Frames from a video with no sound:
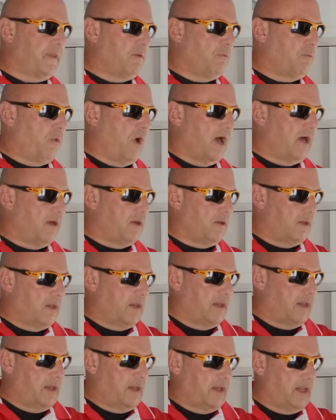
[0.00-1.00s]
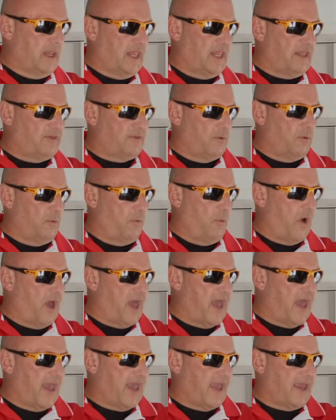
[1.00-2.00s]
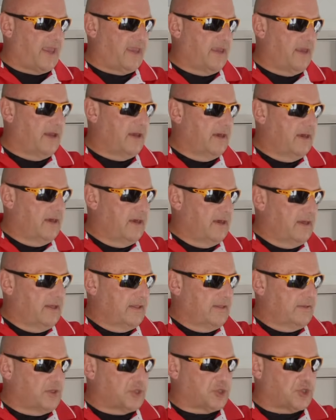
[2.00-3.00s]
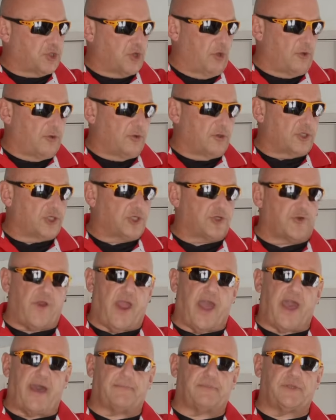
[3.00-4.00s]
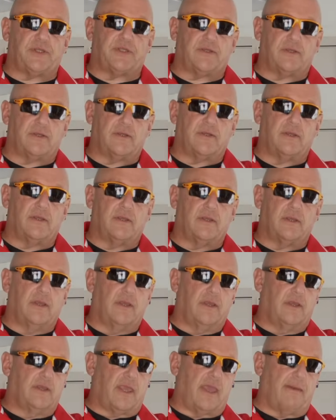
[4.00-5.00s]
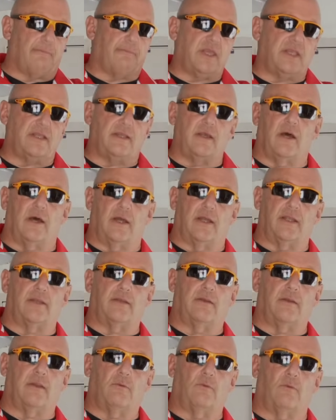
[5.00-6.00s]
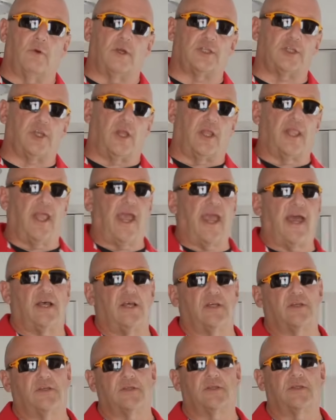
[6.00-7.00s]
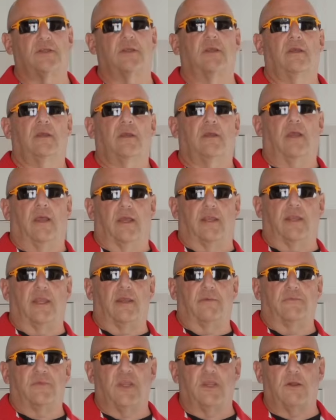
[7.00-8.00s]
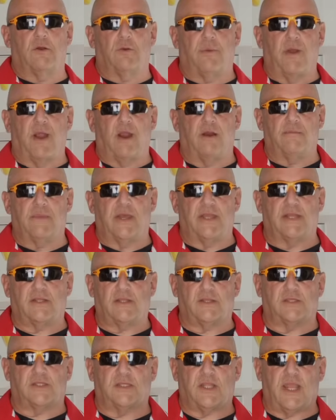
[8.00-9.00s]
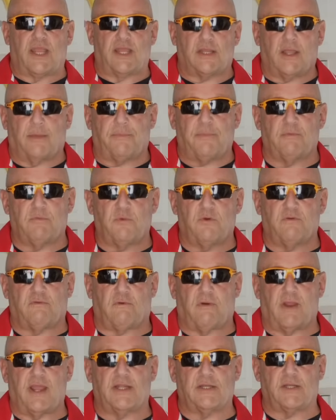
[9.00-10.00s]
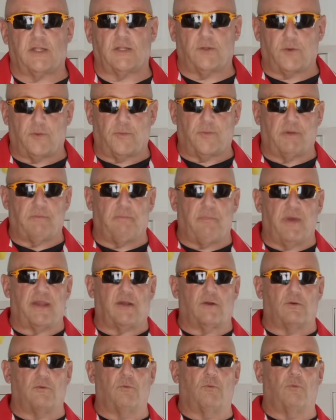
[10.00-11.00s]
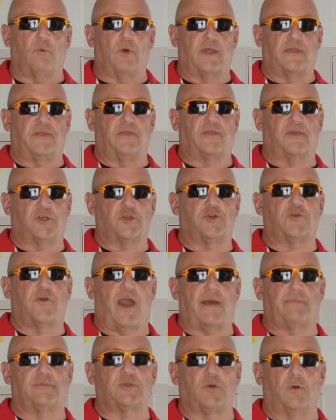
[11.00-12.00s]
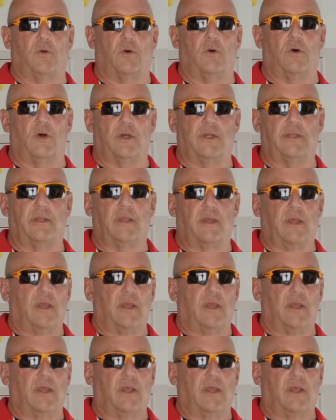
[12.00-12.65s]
Well, either way, the shoulder straps can be done, which allows an EMT or paramedic to stand up and move around a little bit better with the straps on.